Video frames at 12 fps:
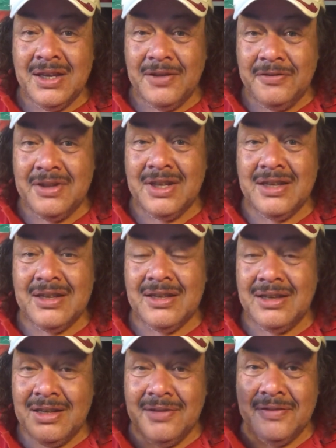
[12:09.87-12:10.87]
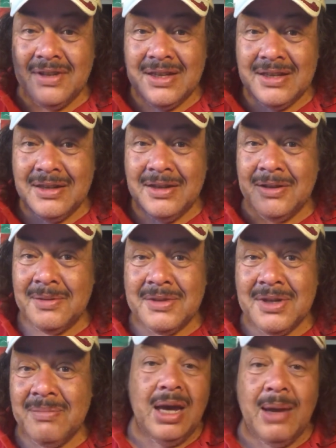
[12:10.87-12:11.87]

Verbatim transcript: if you did leave it a thumbs up